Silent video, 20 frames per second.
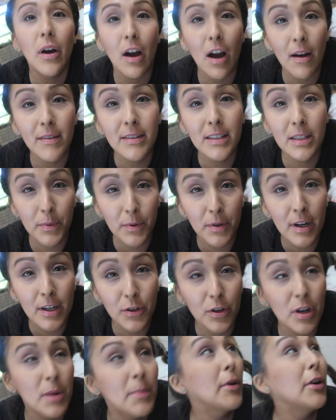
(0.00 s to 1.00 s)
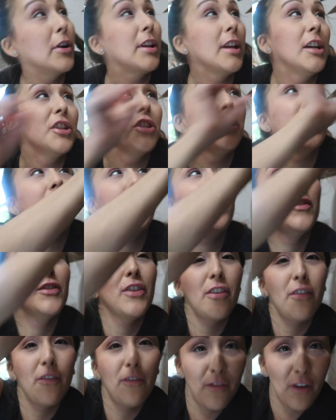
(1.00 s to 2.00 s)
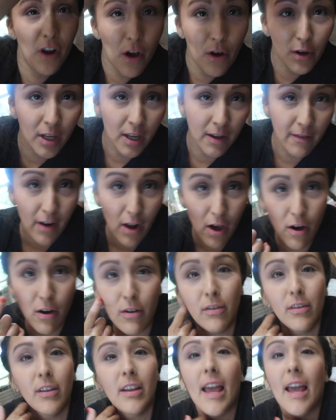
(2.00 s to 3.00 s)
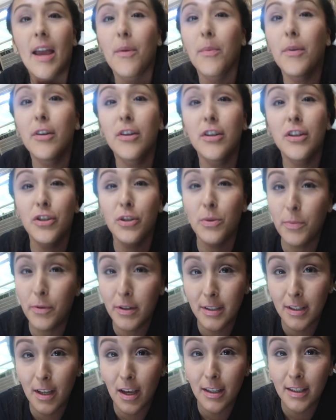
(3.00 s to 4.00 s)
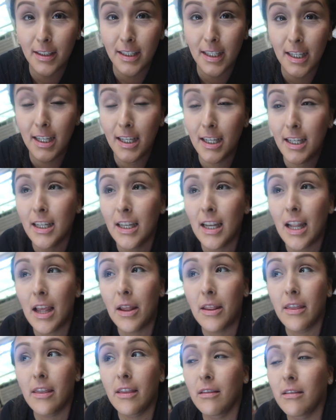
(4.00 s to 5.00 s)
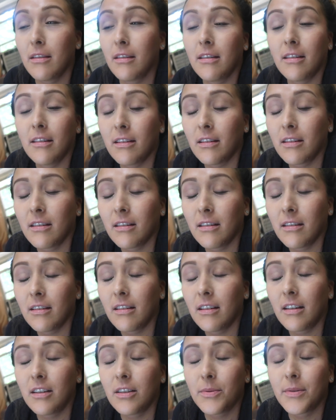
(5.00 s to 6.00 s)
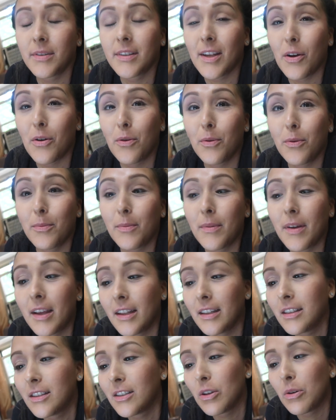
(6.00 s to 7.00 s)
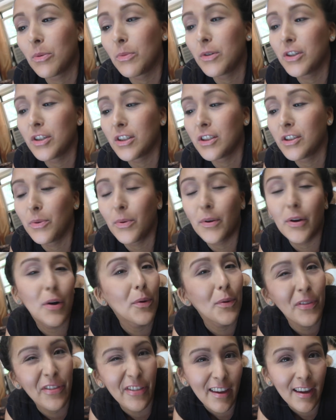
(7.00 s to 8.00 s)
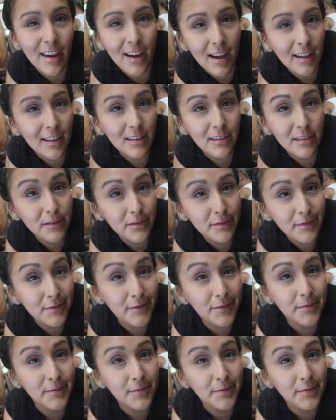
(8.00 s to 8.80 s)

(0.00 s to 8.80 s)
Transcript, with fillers: Obviously, we were at Dorney Park yesterday. She saw the vlog, the vlog, and we were just super exhausted, and I just want to stay home. And so we're just doing our own thing, kind of.